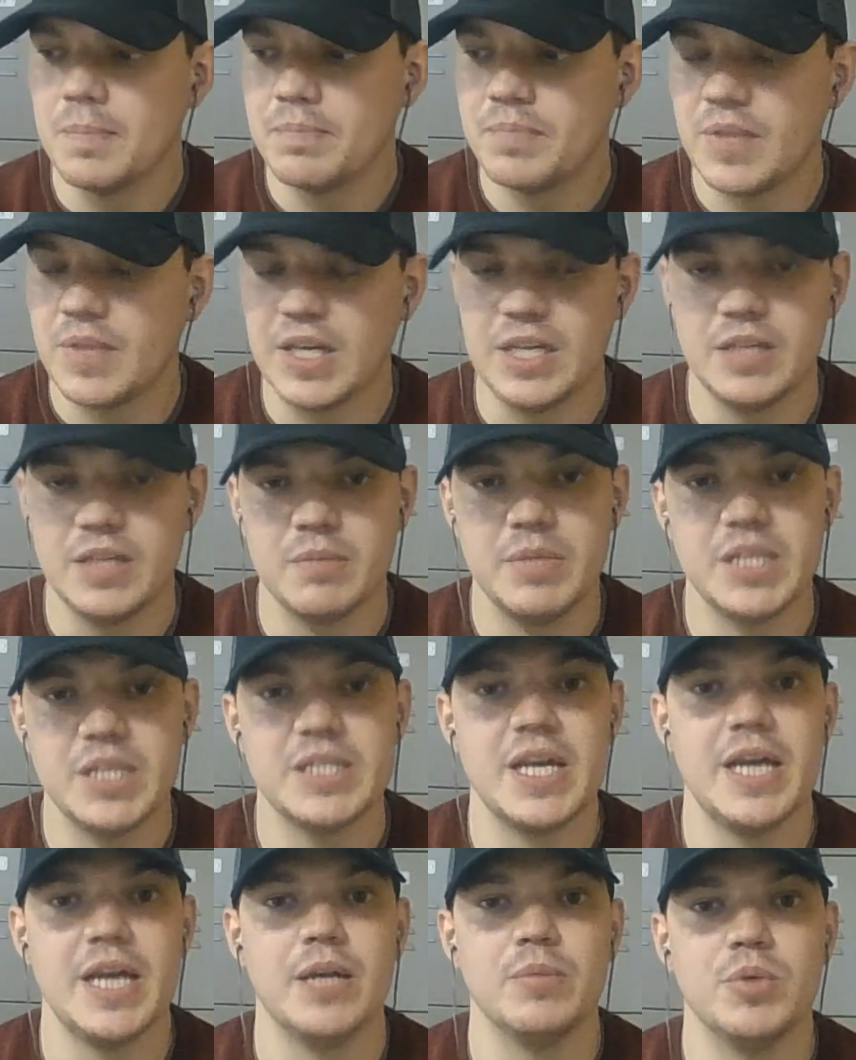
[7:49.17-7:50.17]
They need to be
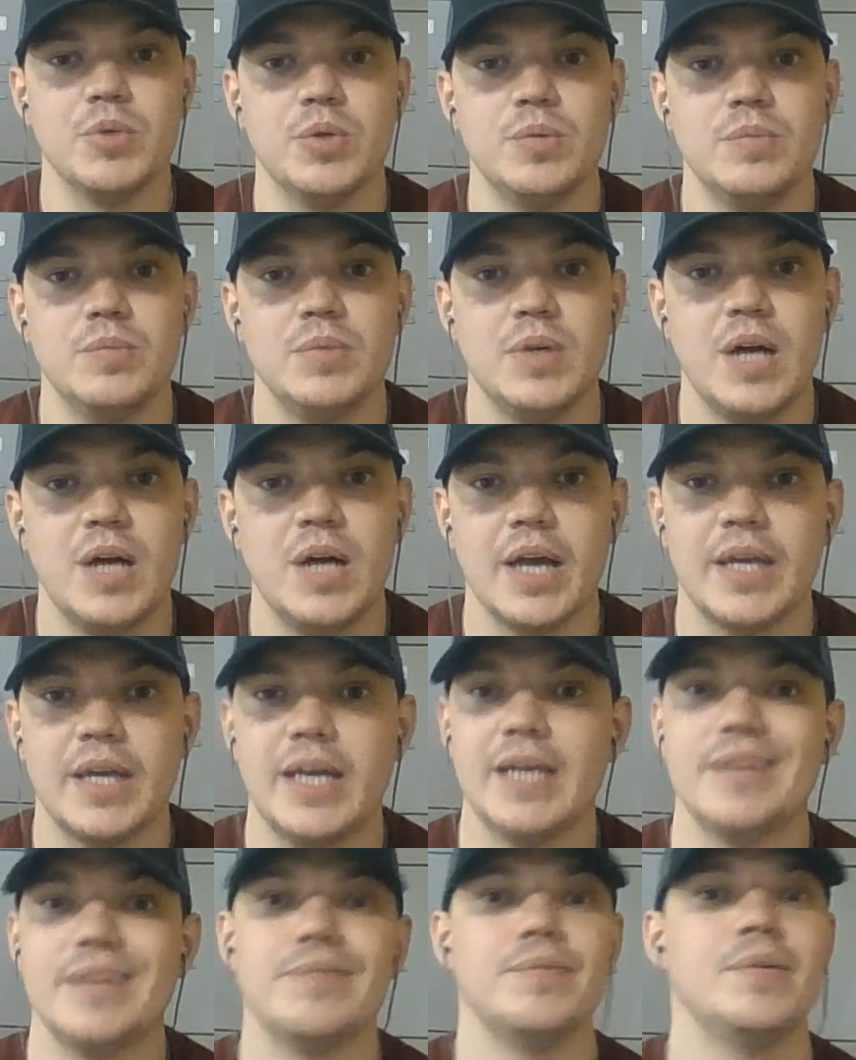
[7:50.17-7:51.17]
attainable. I
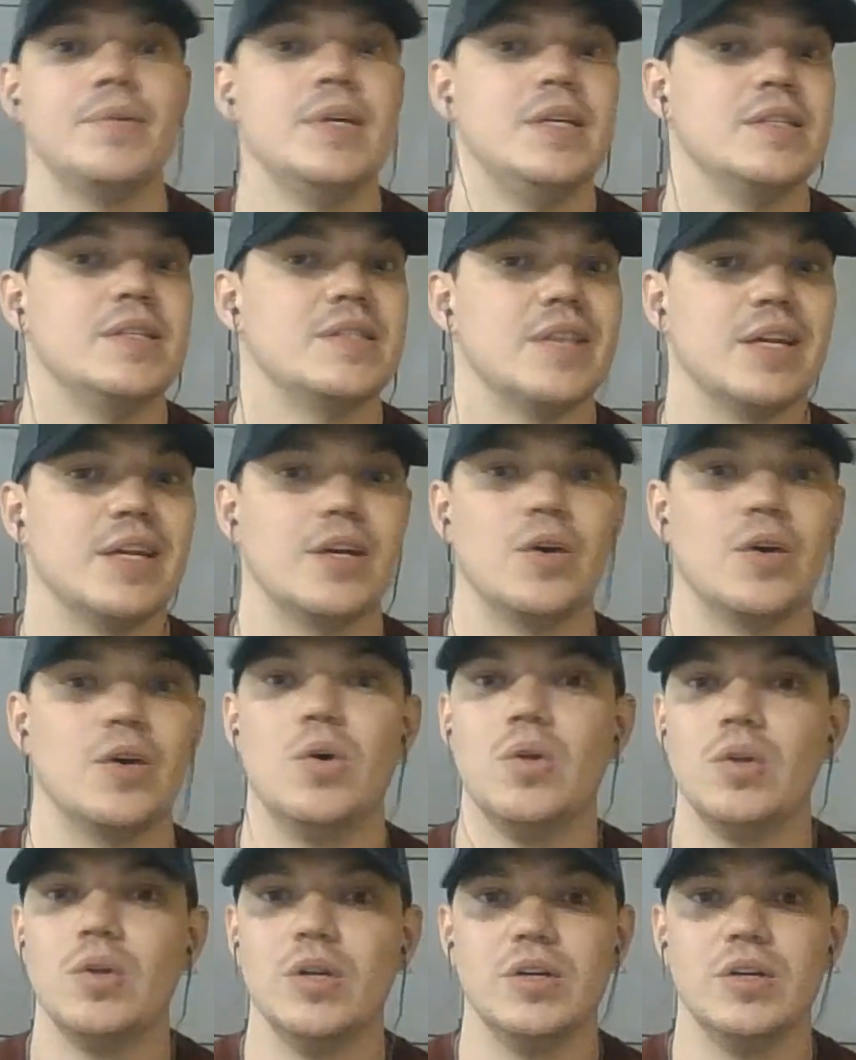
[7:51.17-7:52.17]
can't set a
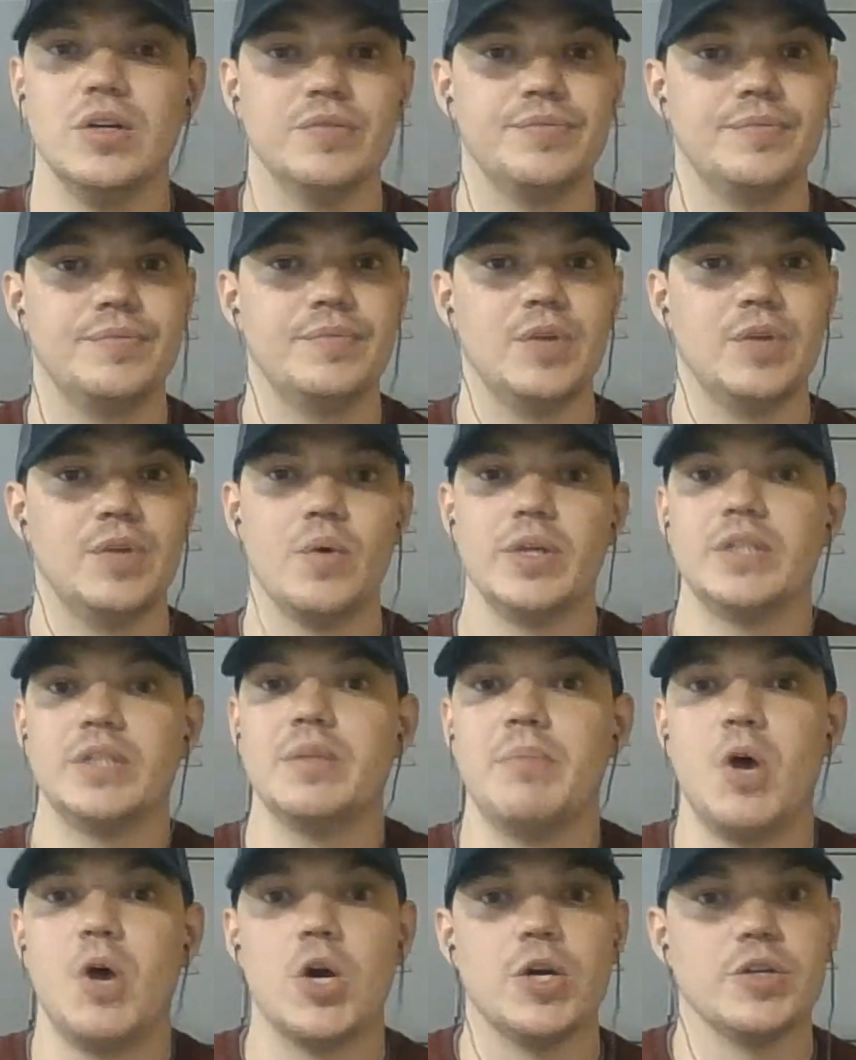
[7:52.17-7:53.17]
goal of going to
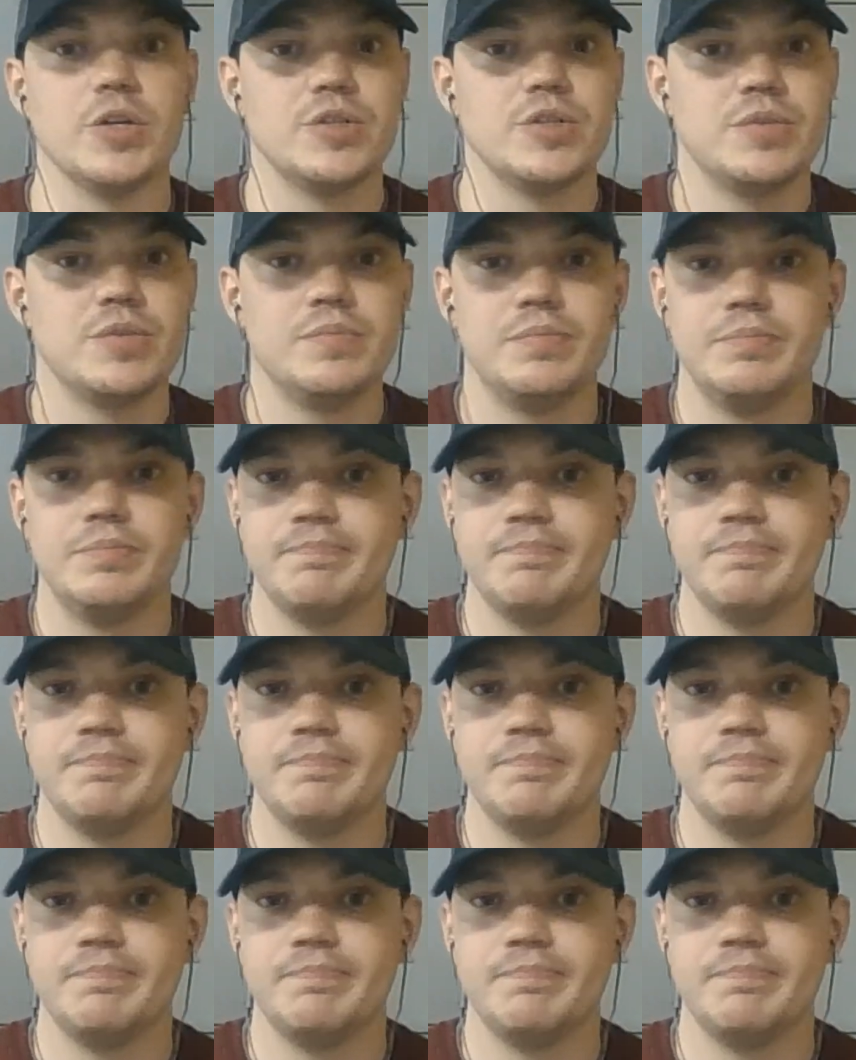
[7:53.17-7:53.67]
Mars.